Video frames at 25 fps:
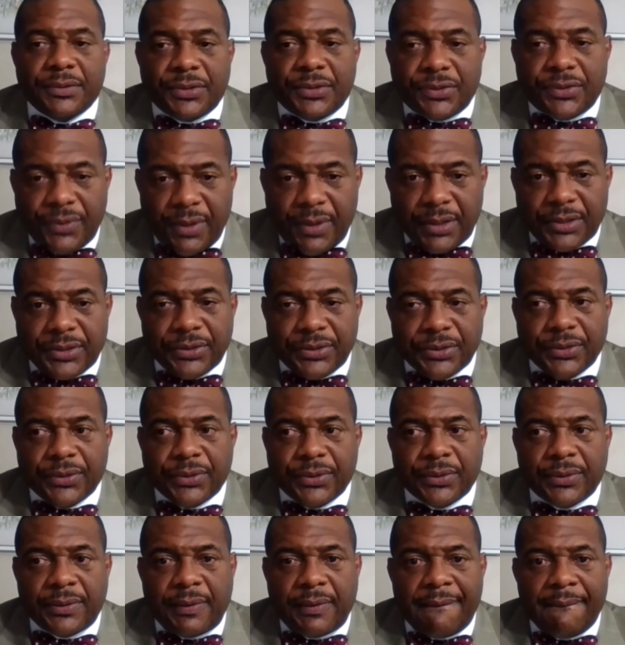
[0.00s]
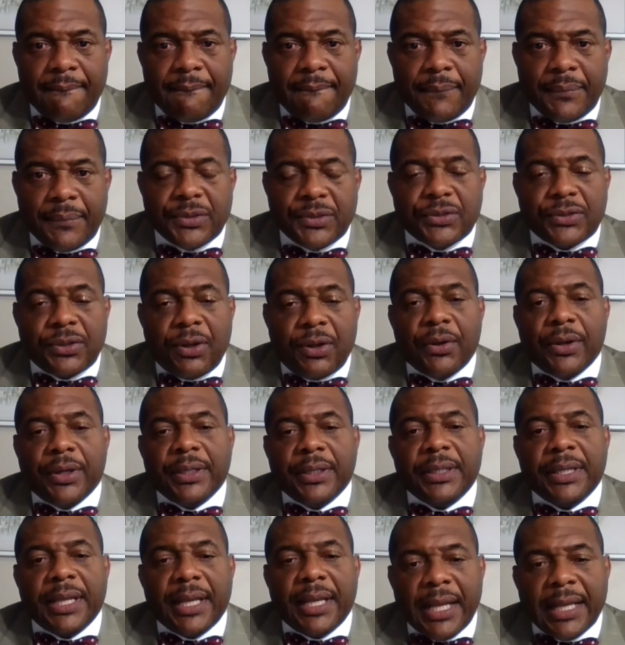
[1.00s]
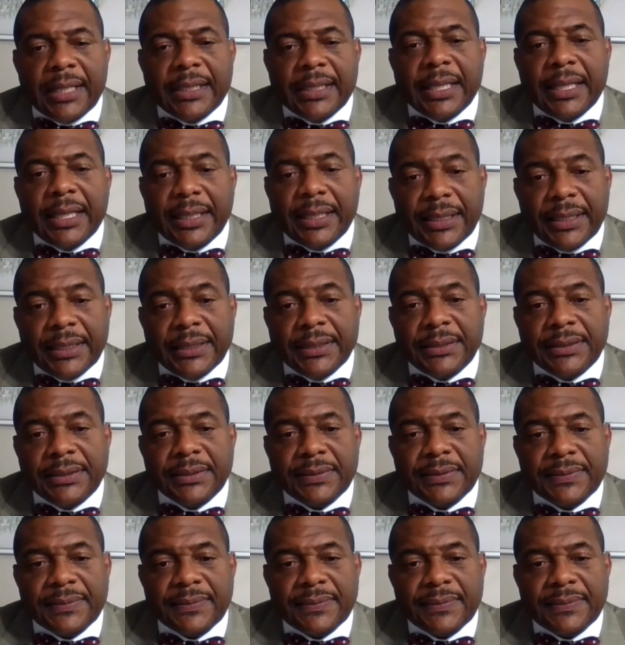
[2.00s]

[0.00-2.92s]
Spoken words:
structure, started at that age.